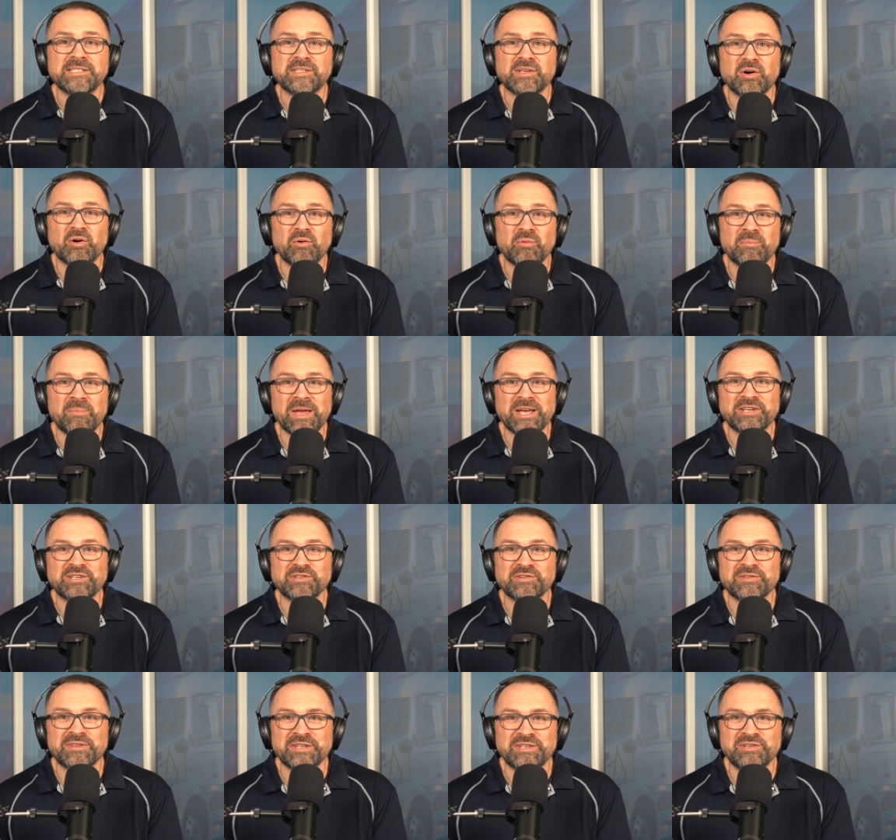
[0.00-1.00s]
So make
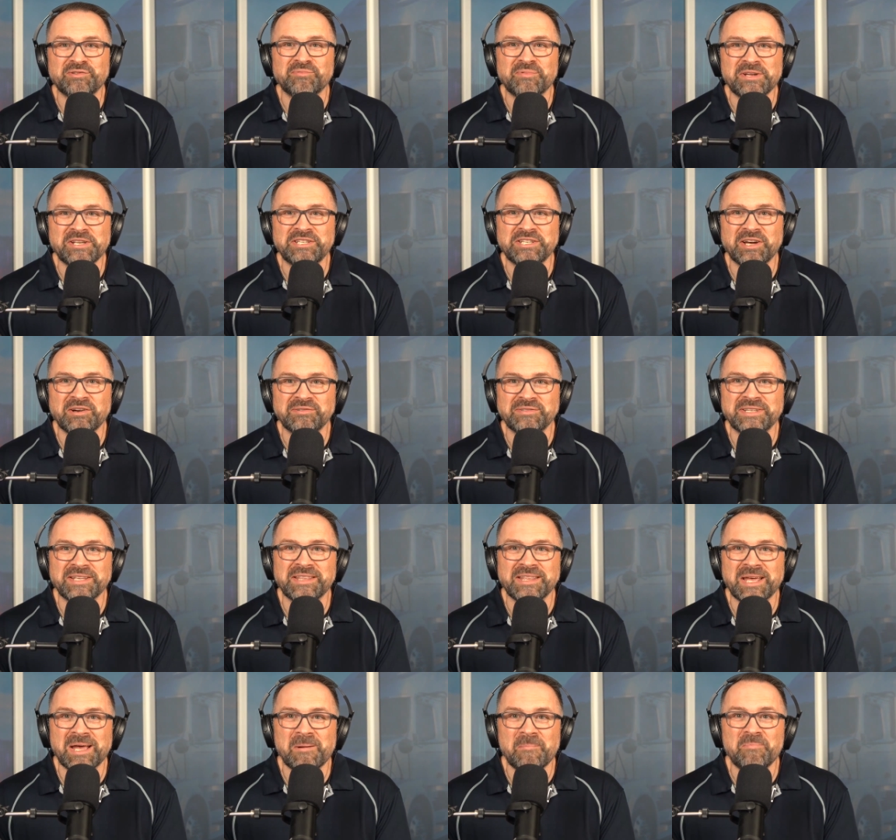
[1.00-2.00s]
sure that you reach out
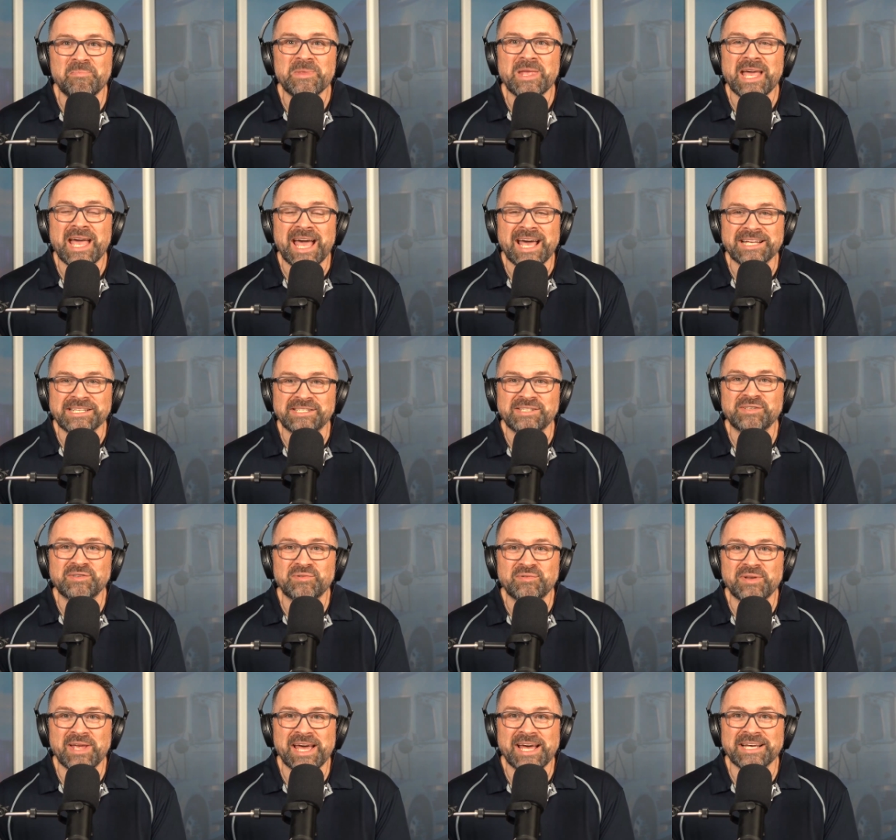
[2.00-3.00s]
to them as
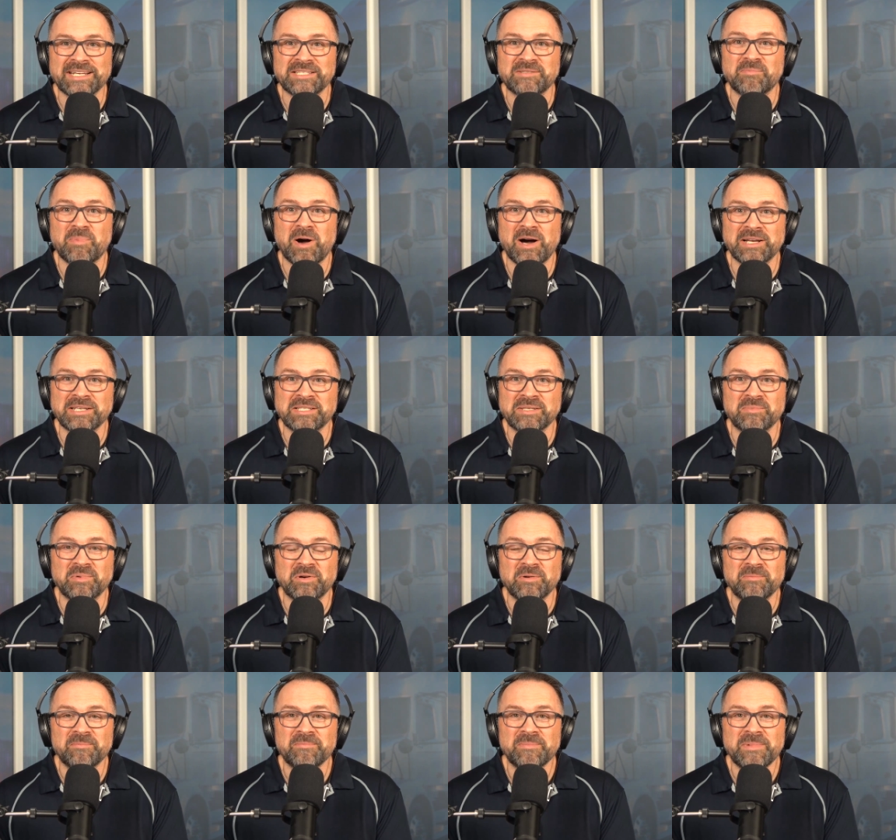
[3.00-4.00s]
soon as possible.